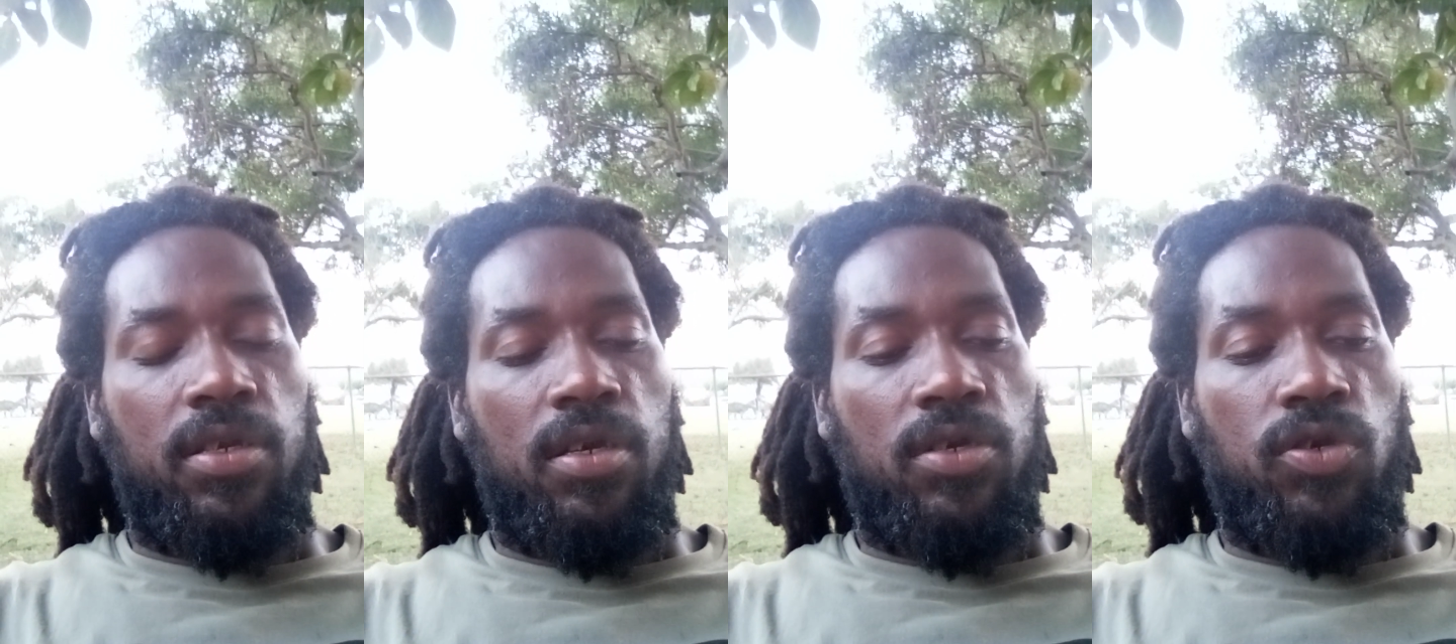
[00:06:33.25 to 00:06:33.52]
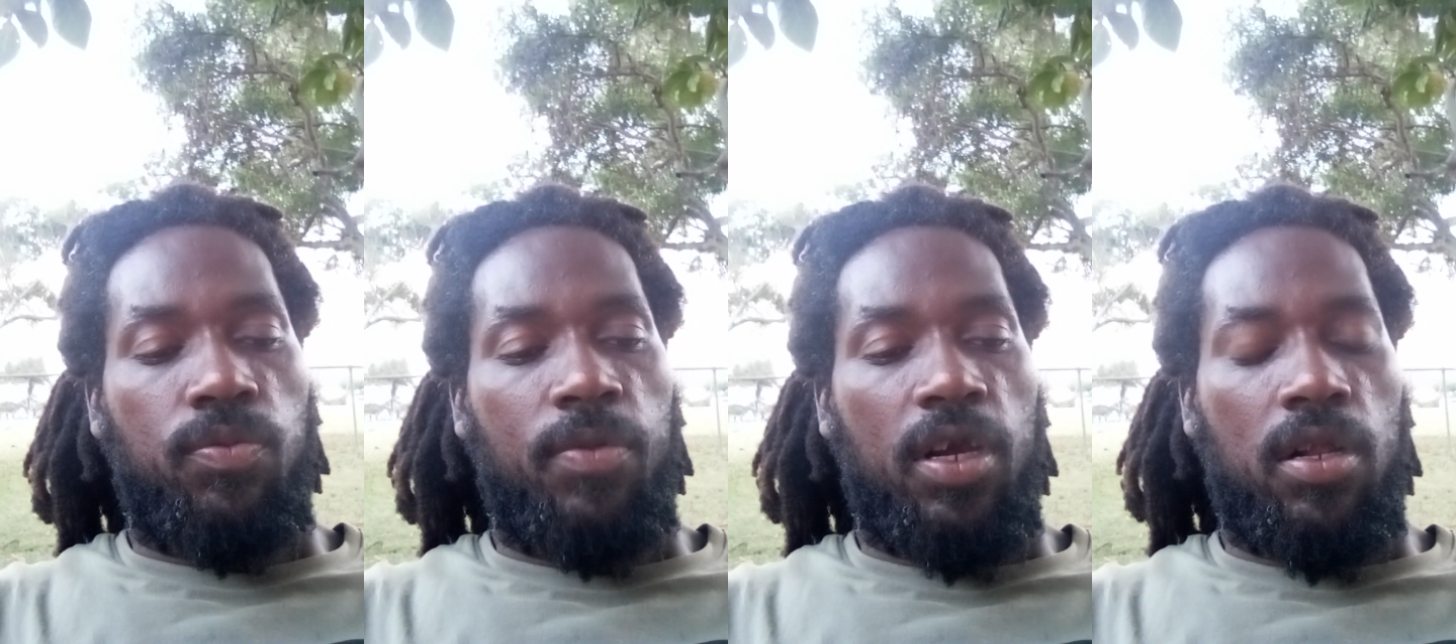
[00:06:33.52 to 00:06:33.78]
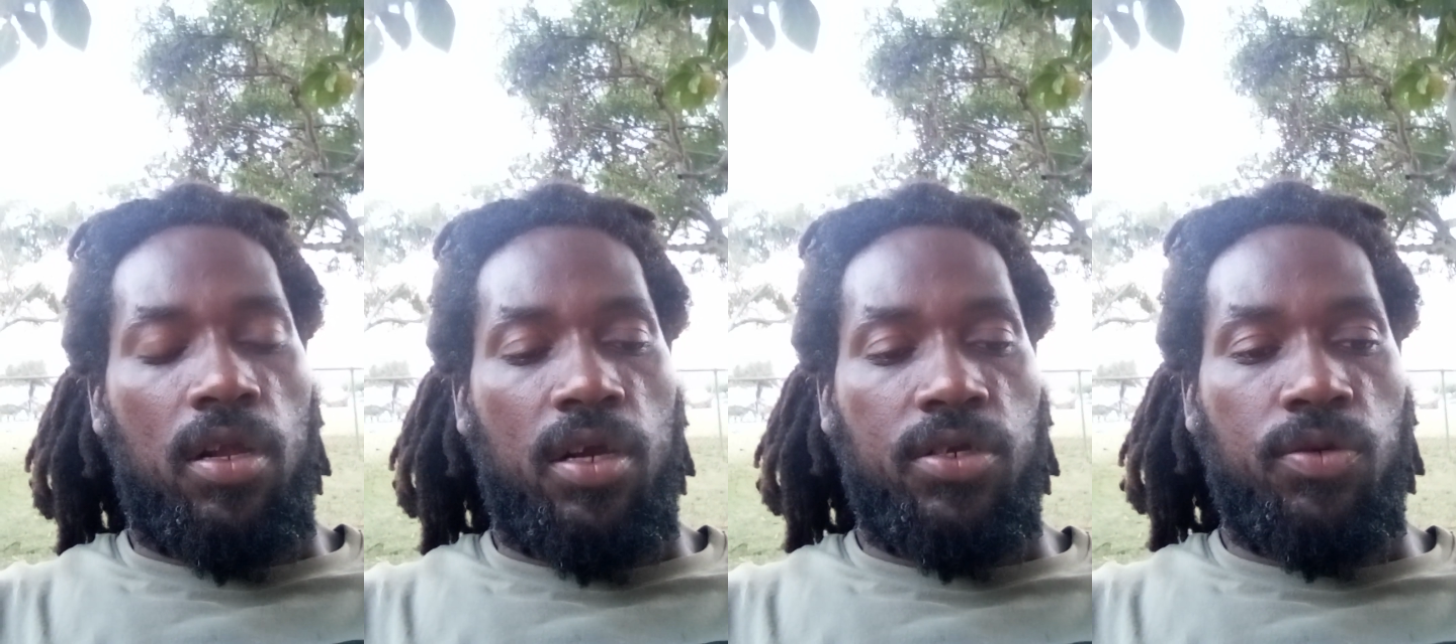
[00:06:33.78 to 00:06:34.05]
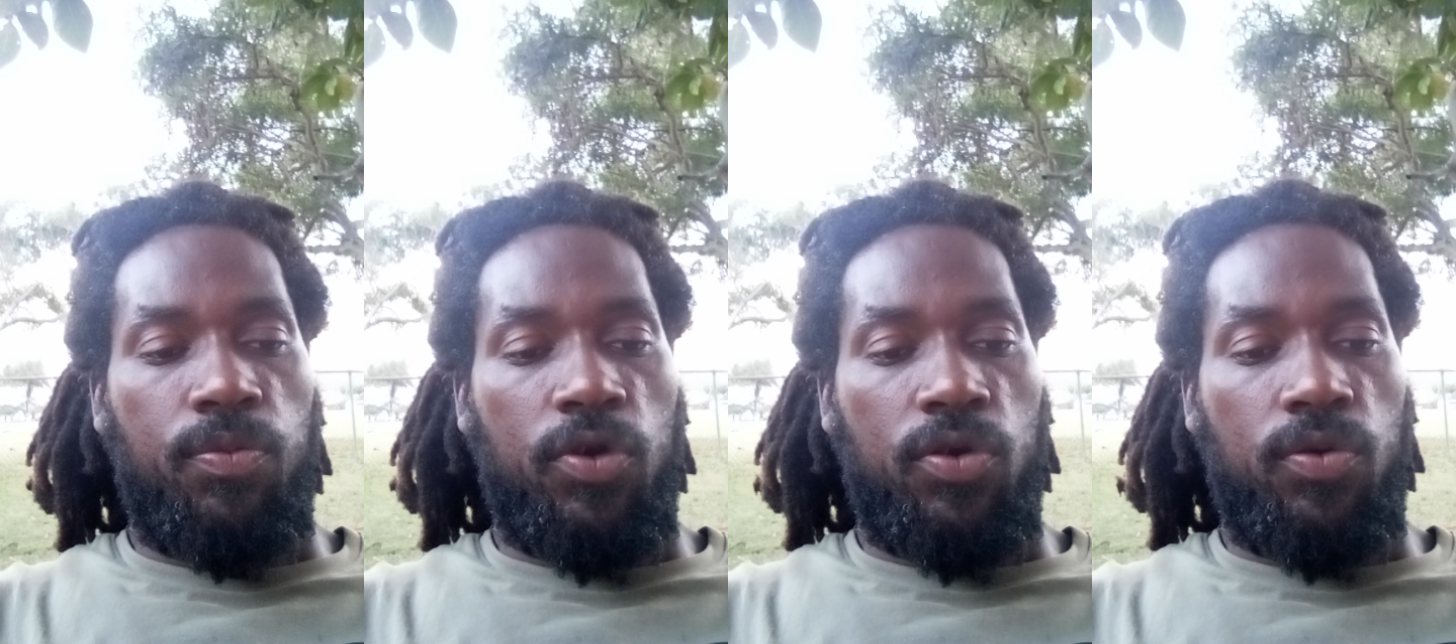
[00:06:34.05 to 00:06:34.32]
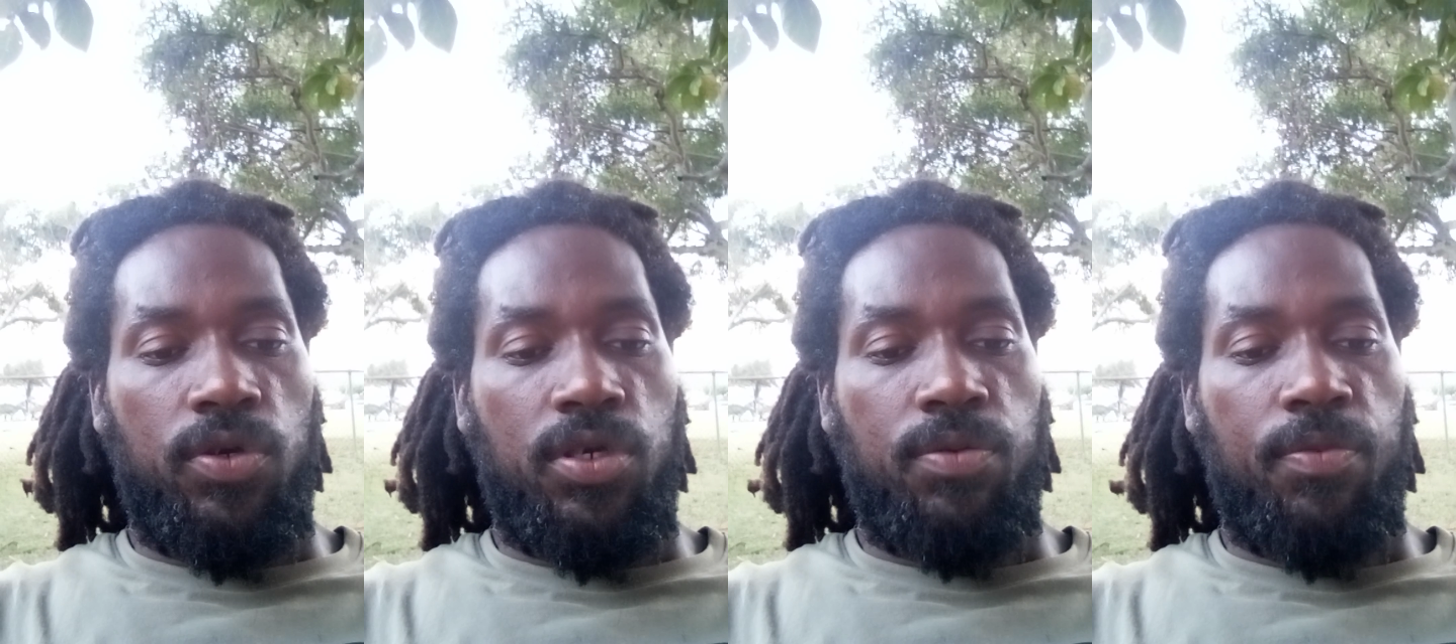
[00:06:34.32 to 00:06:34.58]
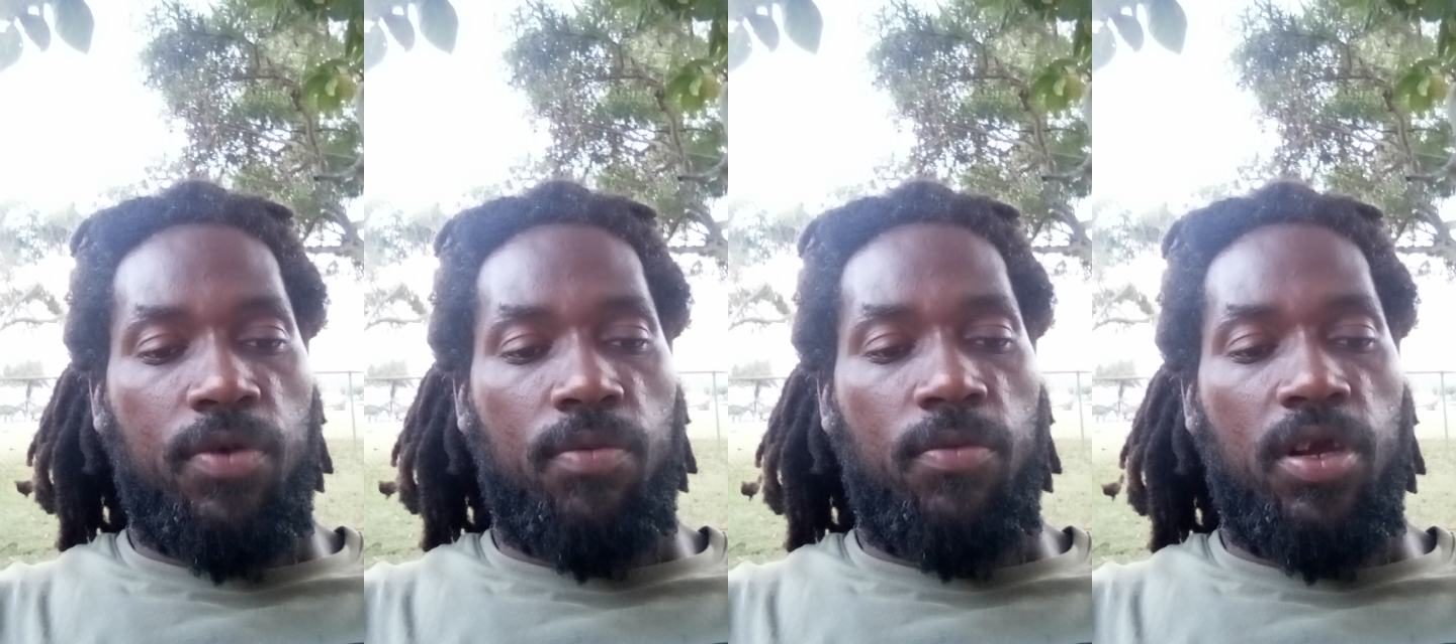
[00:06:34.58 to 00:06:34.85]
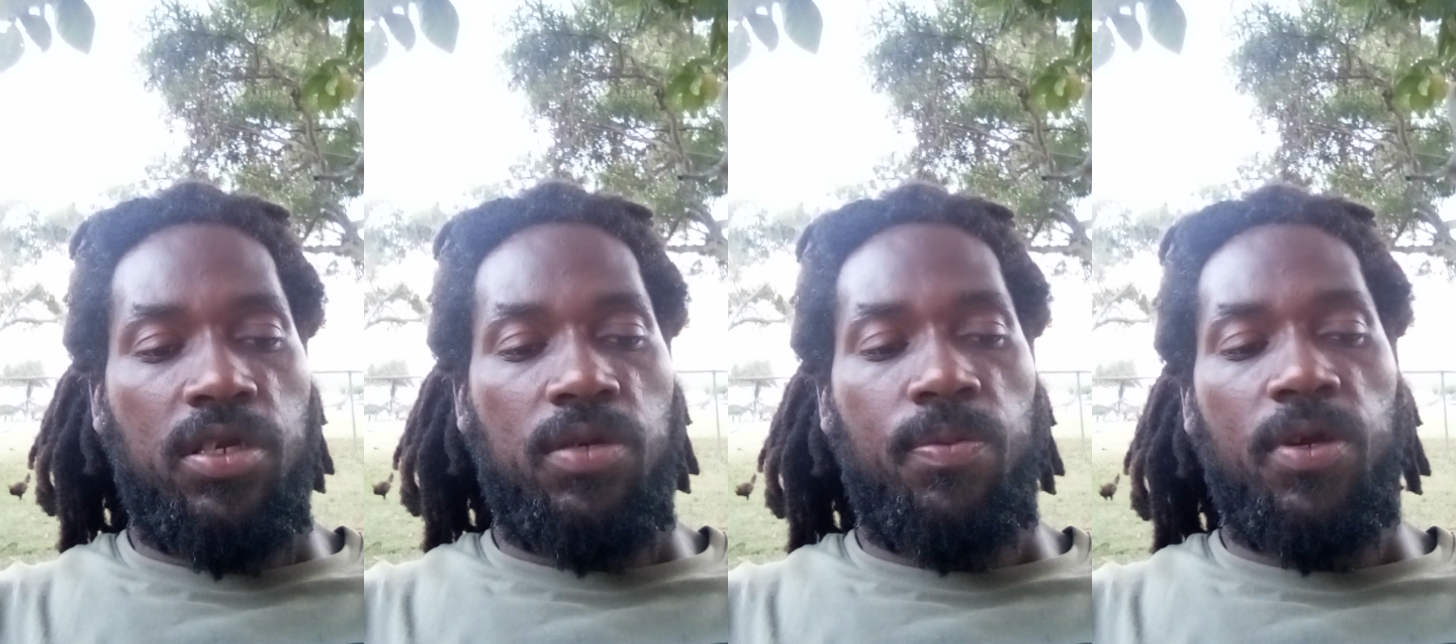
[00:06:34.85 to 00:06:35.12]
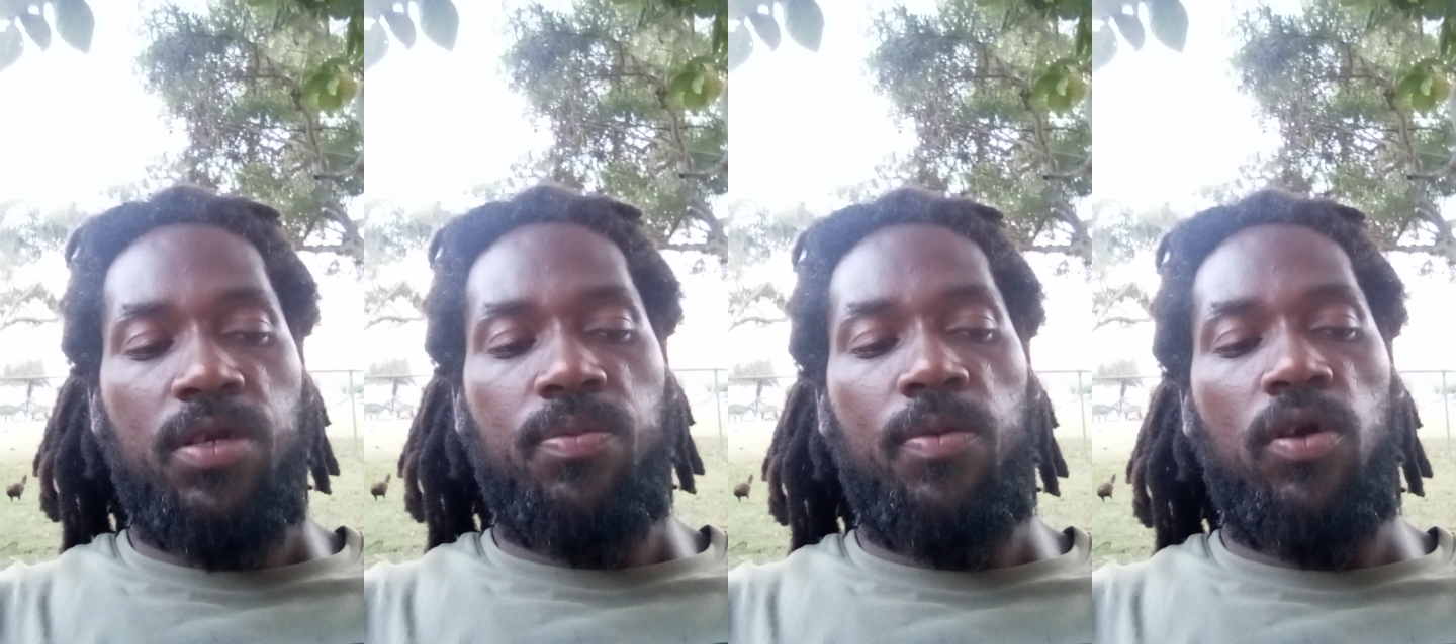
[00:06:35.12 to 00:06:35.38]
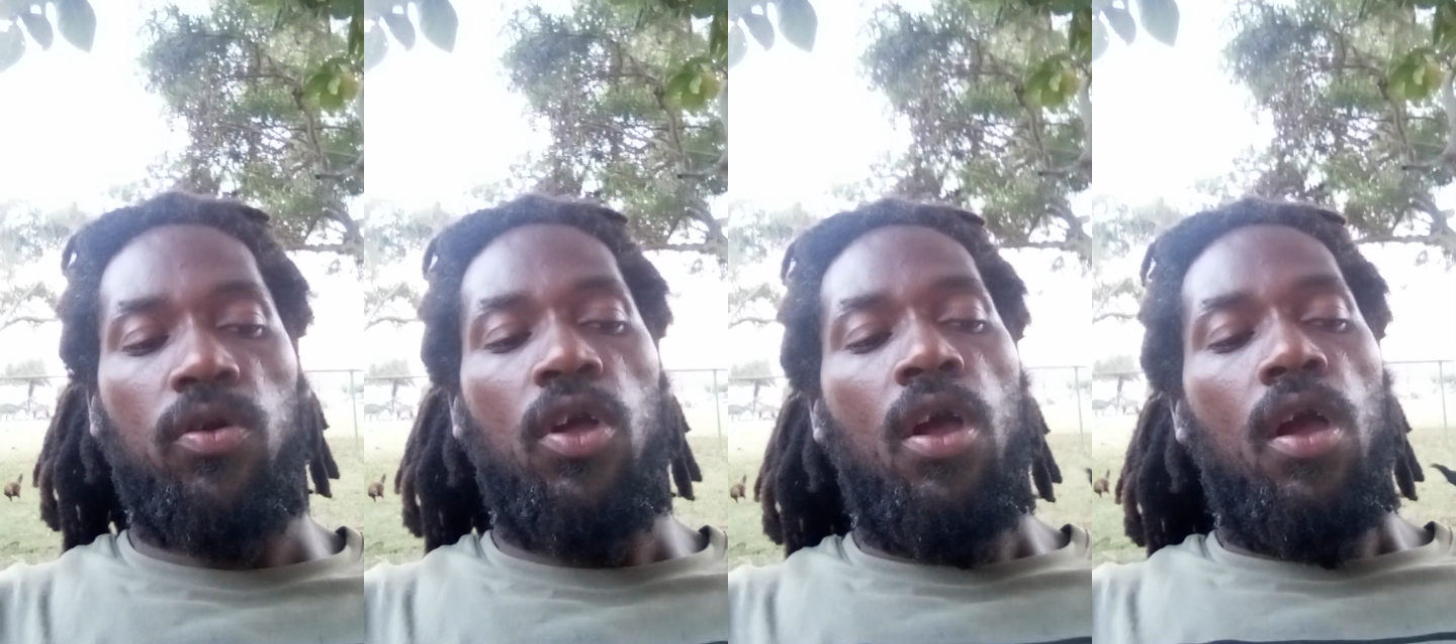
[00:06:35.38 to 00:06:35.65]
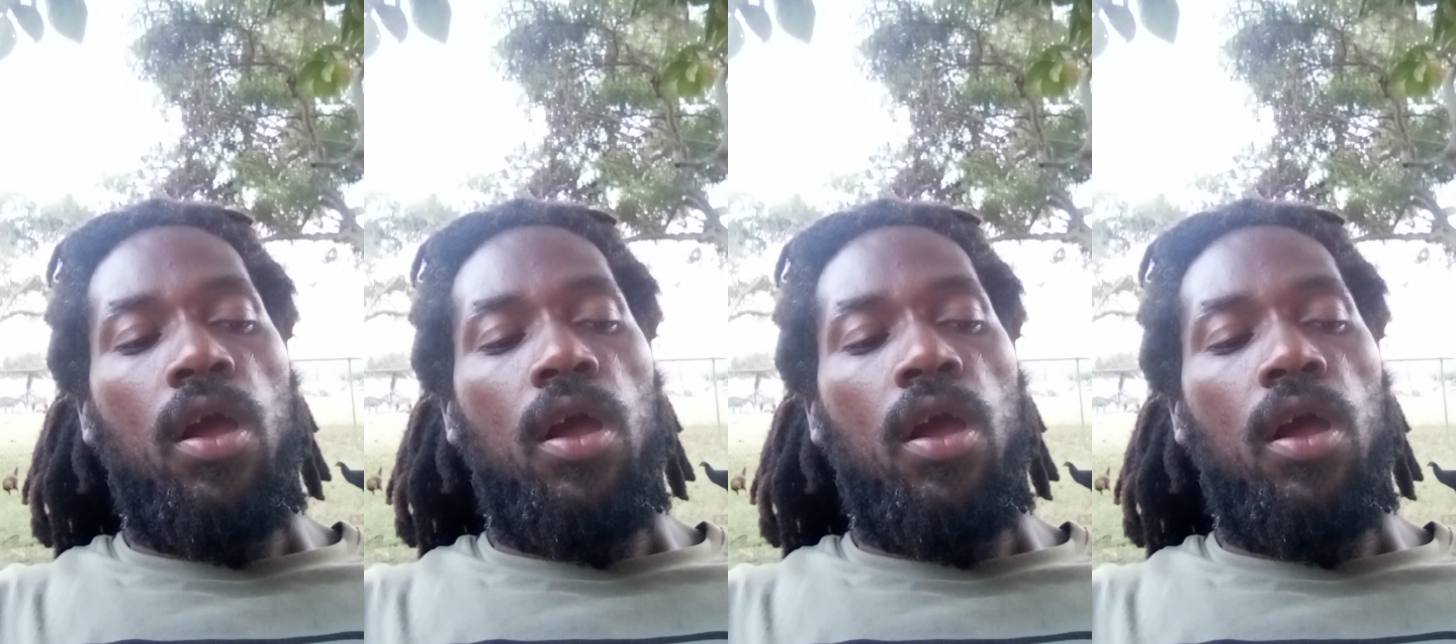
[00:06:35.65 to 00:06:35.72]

That you make glad, you make reach, you make man speak spoken.